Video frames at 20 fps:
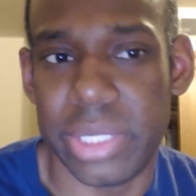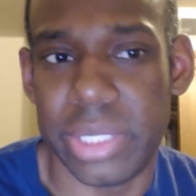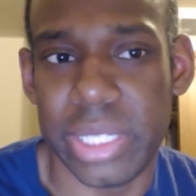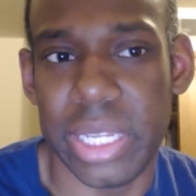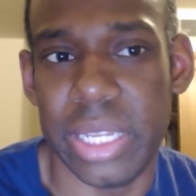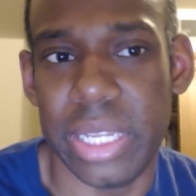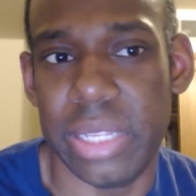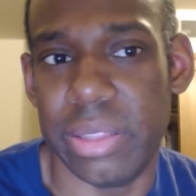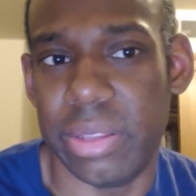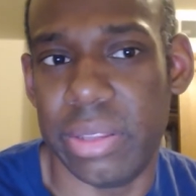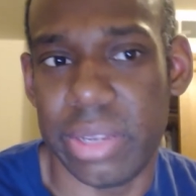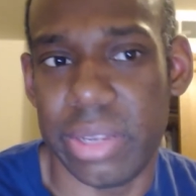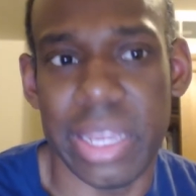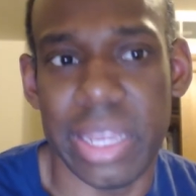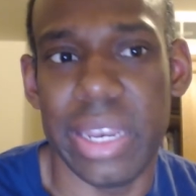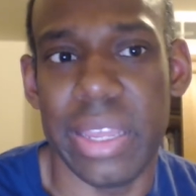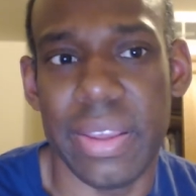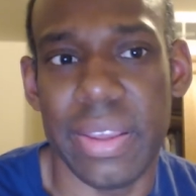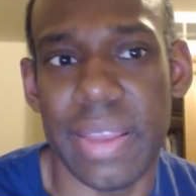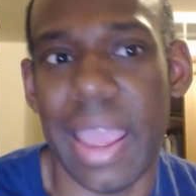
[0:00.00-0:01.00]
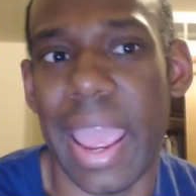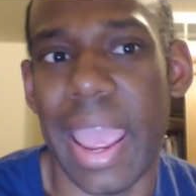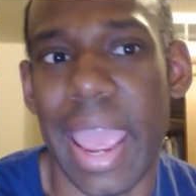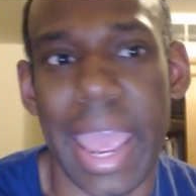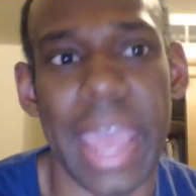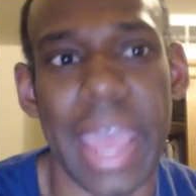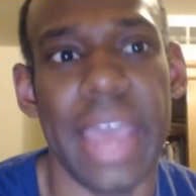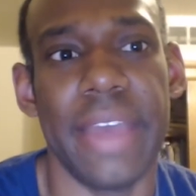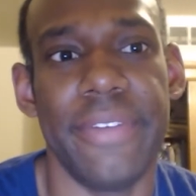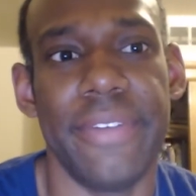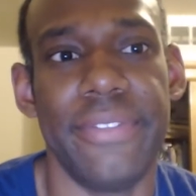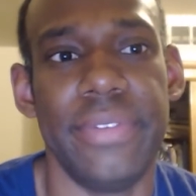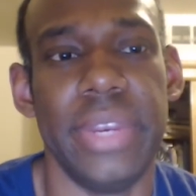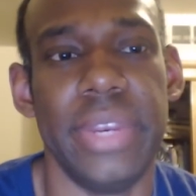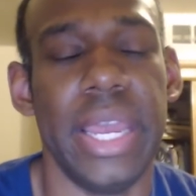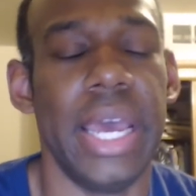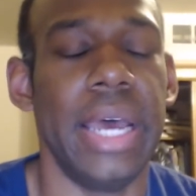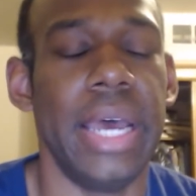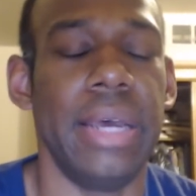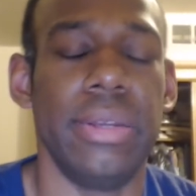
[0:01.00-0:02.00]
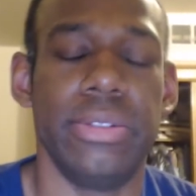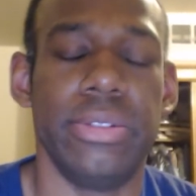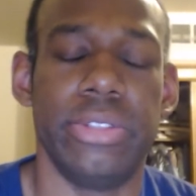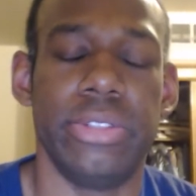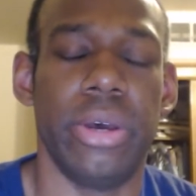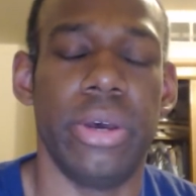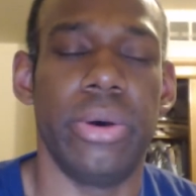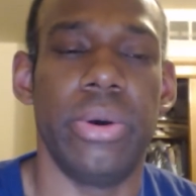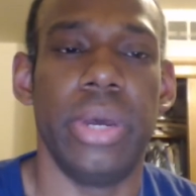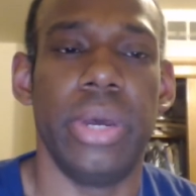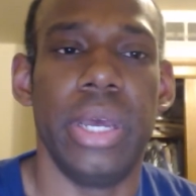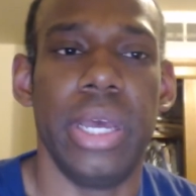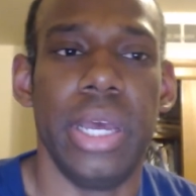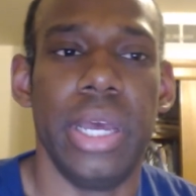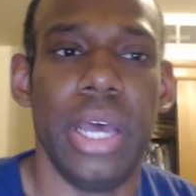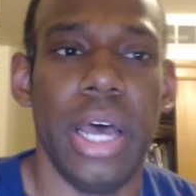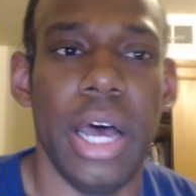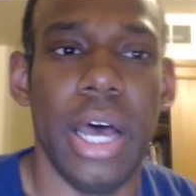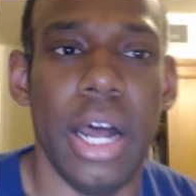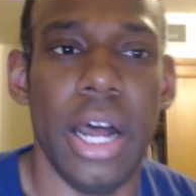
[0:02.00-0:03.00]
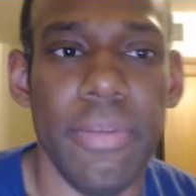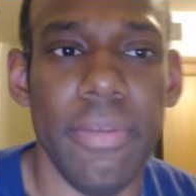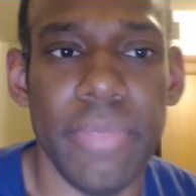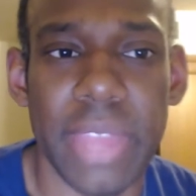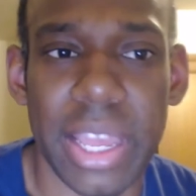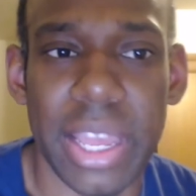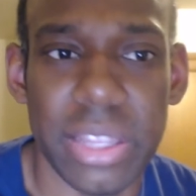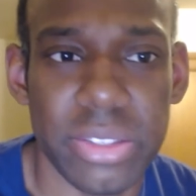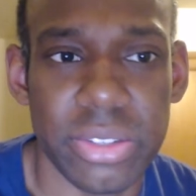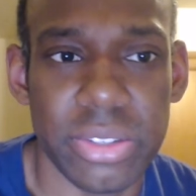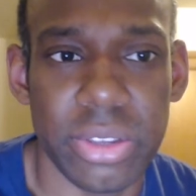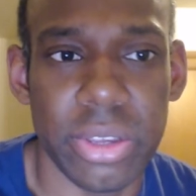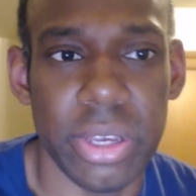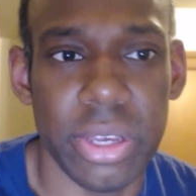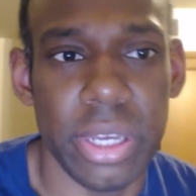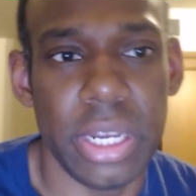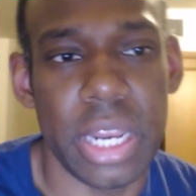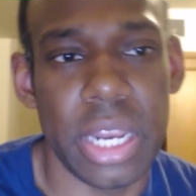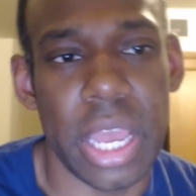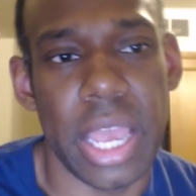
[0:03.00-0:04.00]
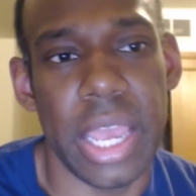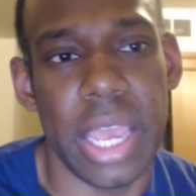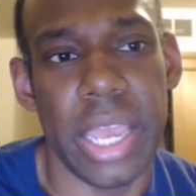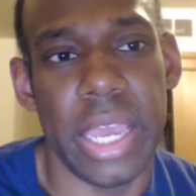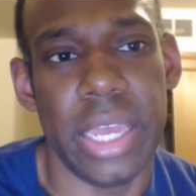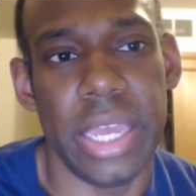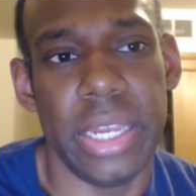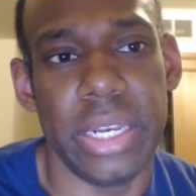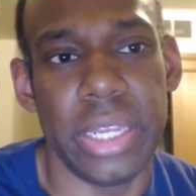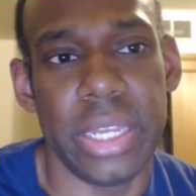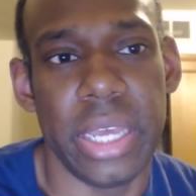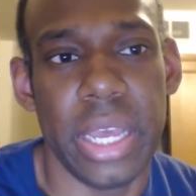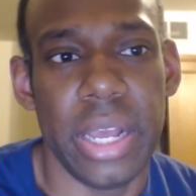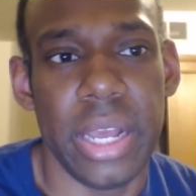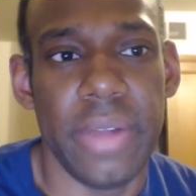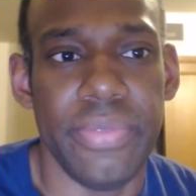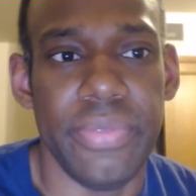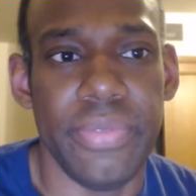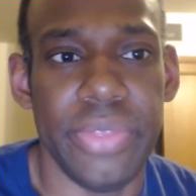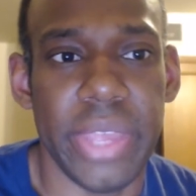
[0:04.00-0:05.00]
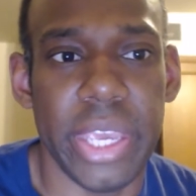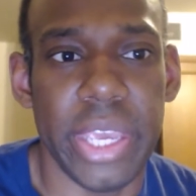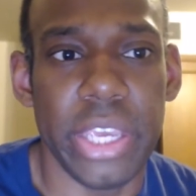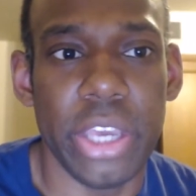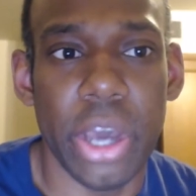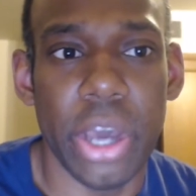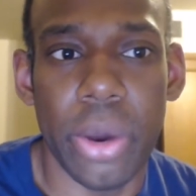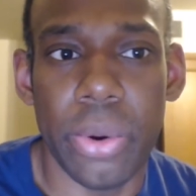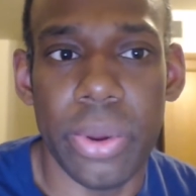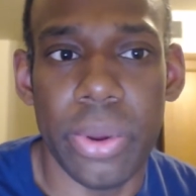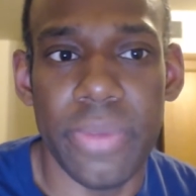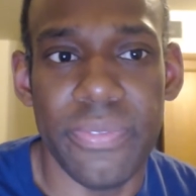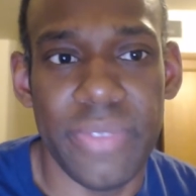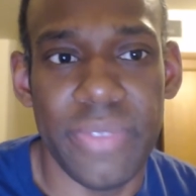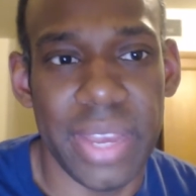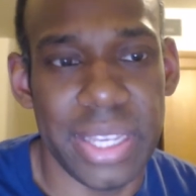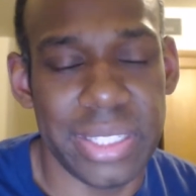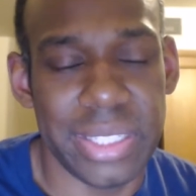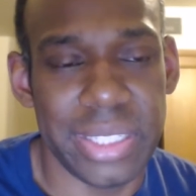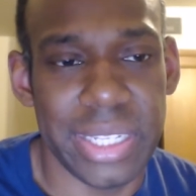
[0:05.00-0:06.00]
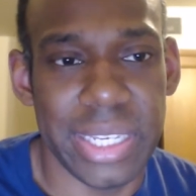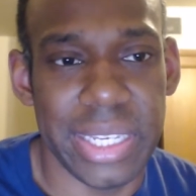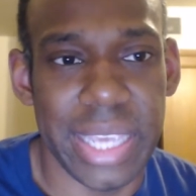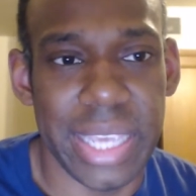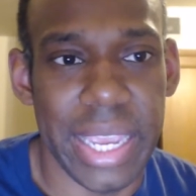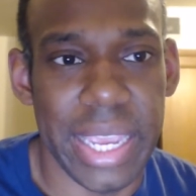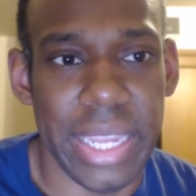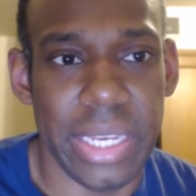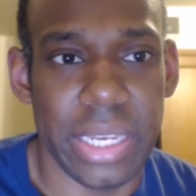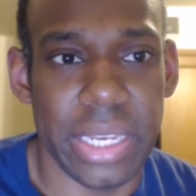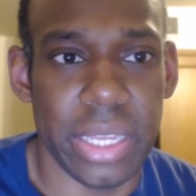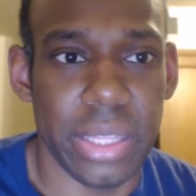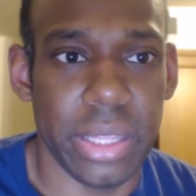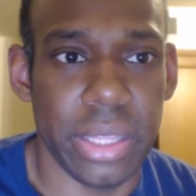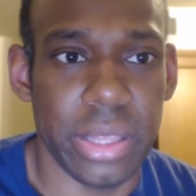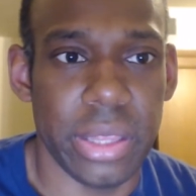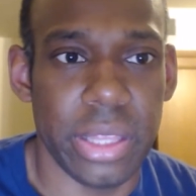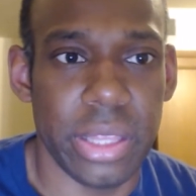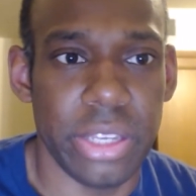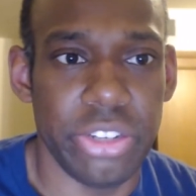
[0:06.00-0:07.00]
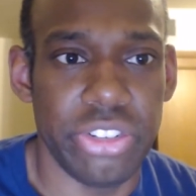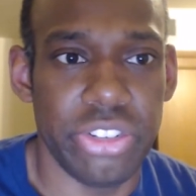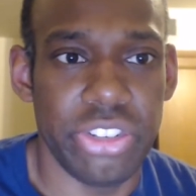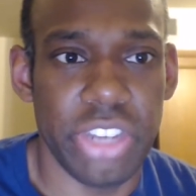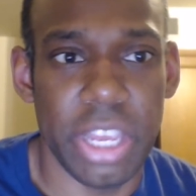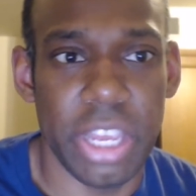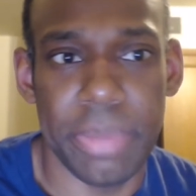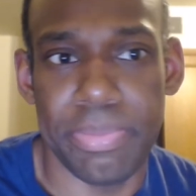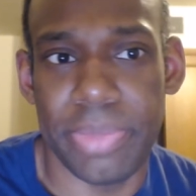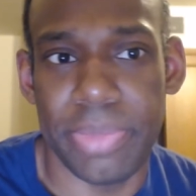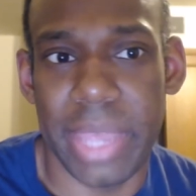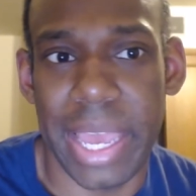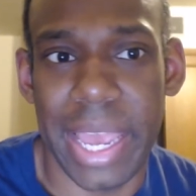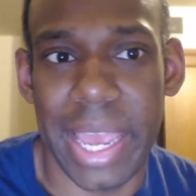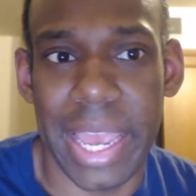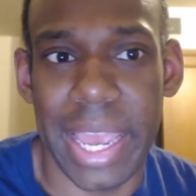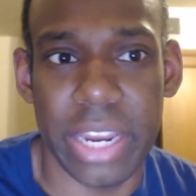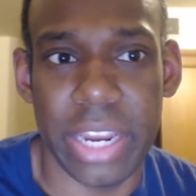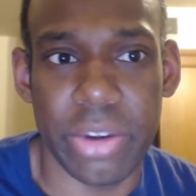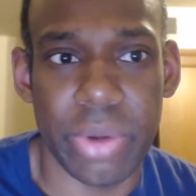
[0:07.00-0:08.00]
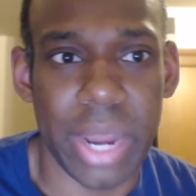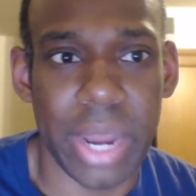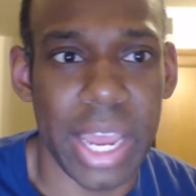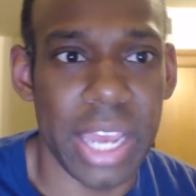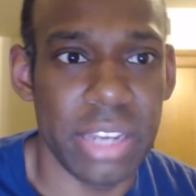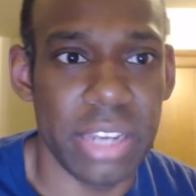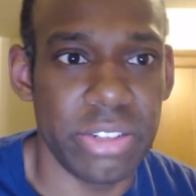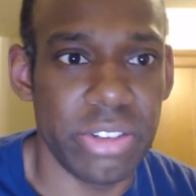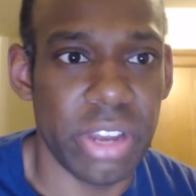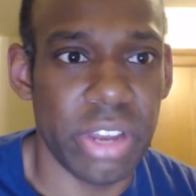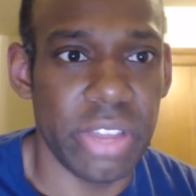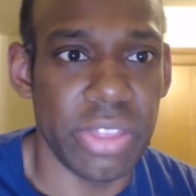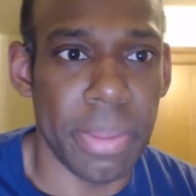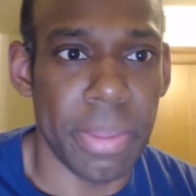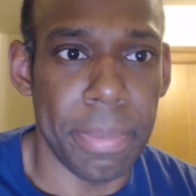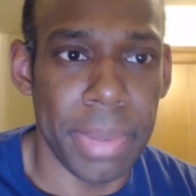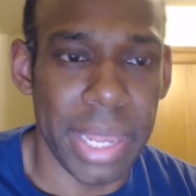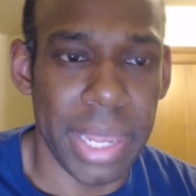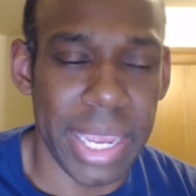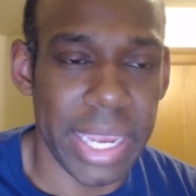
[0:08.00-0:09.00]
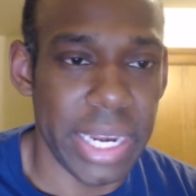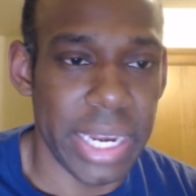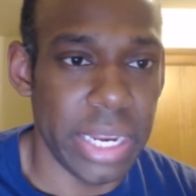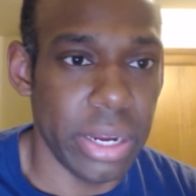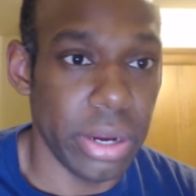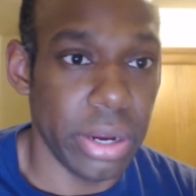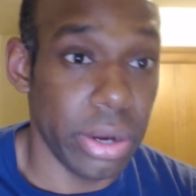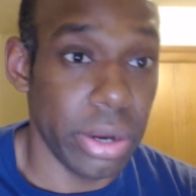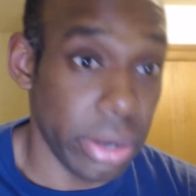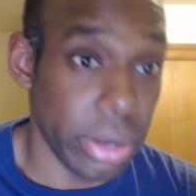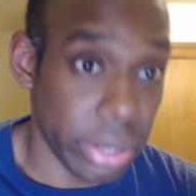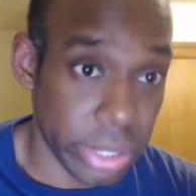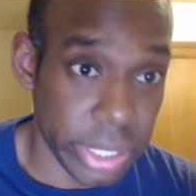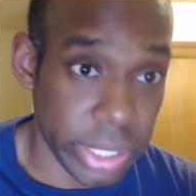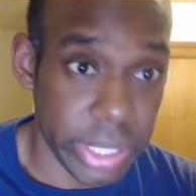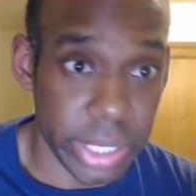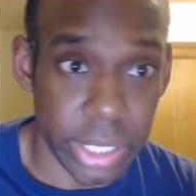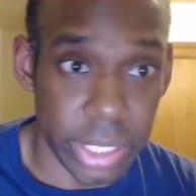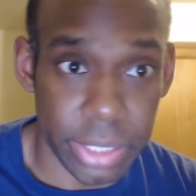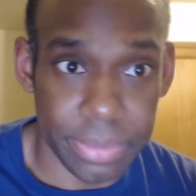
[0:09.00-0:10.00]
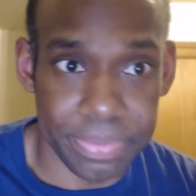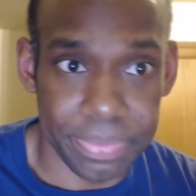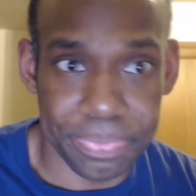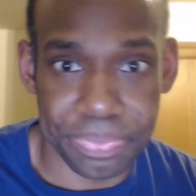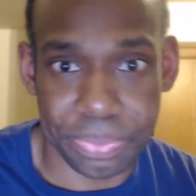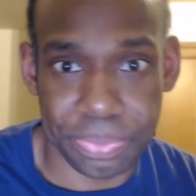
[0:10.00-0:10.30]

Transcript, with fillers: They're getting half now. So um, that's good. And they go investigate the ship that had crashed on the planet earlier.